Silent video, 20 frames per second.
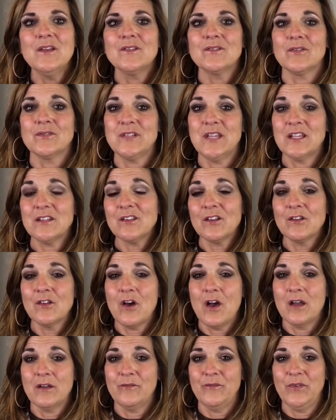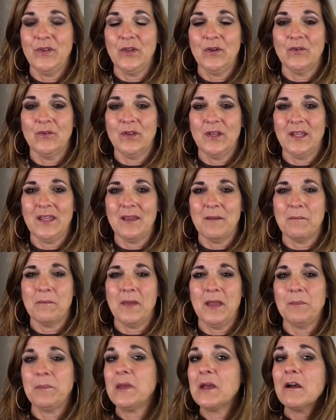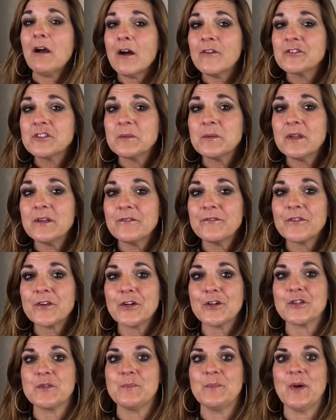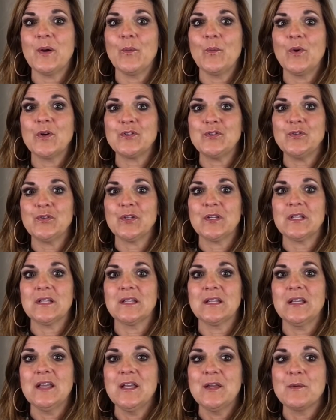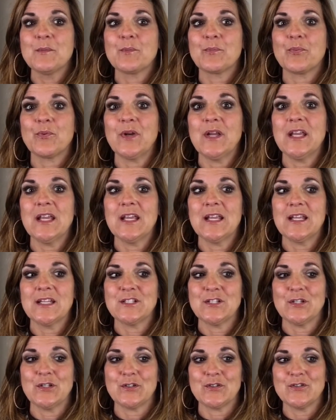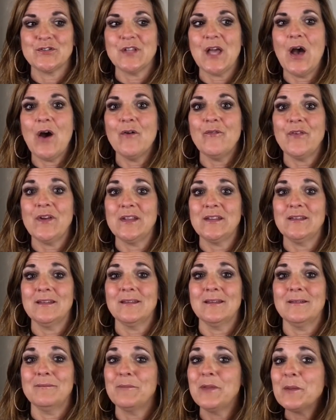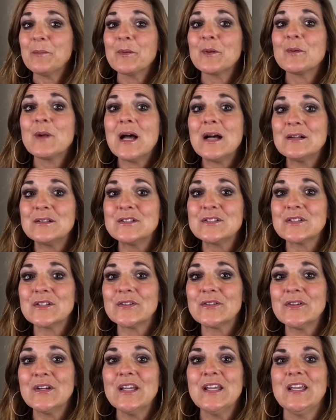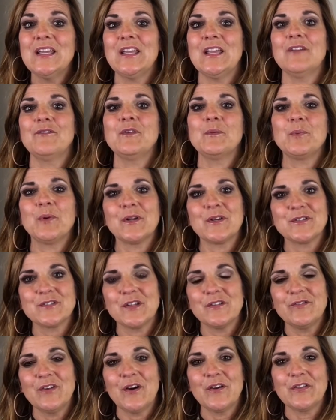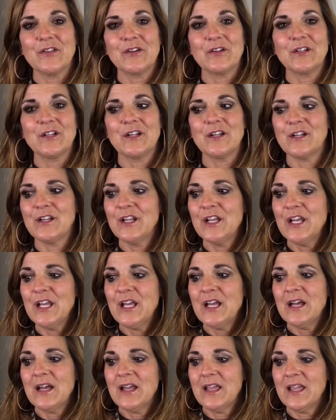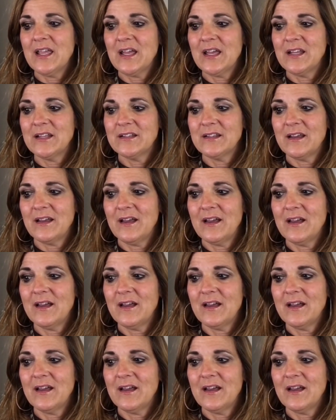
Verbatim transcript: So take the long view. Like, it might be uncomfortable at first, but what you can bring to yourself and the people around you if you put yourself out there a little. And